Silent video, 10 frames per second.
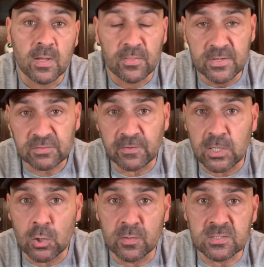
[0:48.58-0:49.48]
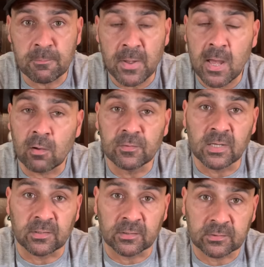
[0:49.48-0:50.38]
This video is about
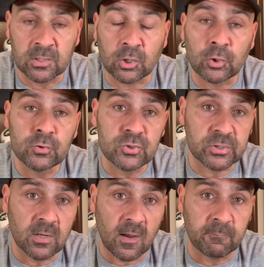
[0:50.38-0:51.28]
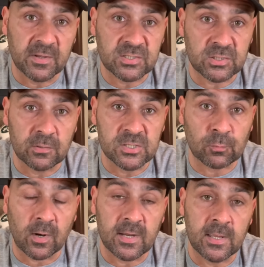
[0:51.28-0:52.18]
a conclusion of my series
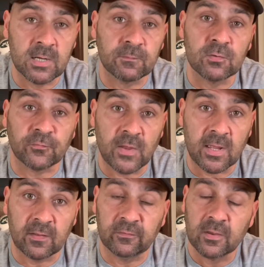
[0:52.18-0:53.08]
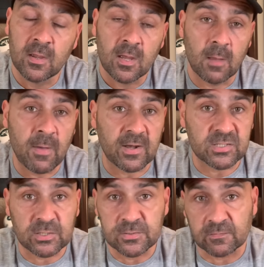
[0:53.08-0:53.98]
where I interviewed fans about a
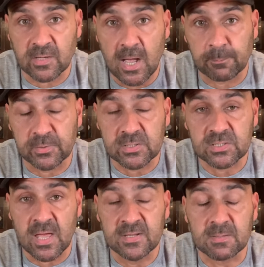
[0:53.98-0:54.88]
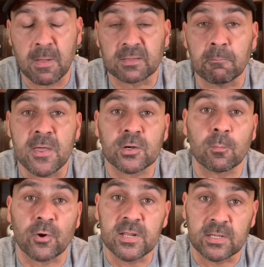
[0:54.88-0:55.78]
series of topics, and it's about the make or
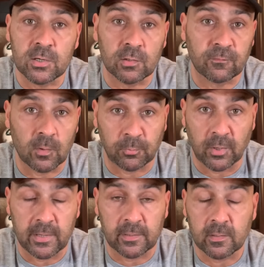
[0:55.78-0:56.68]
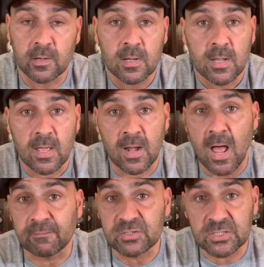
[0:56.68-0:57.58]
break year for a player. And
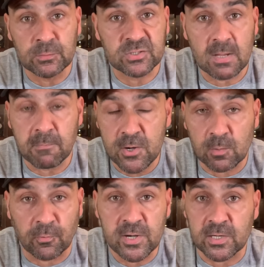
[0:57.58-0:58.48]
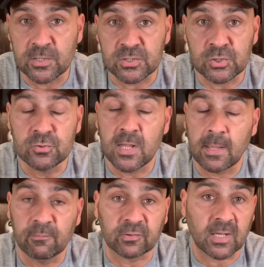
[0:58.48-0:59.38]
obviously, when you say make or break year, two
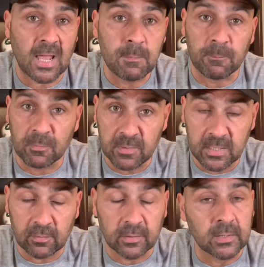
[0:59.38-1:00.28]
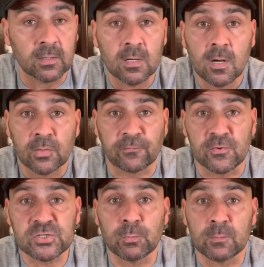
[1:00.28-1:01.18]
names came up immediately. The
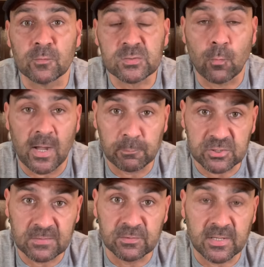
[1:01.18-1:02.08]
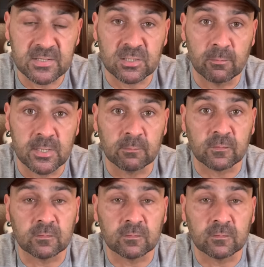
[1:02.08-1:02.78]
first one was wide receiver Denzel Mims.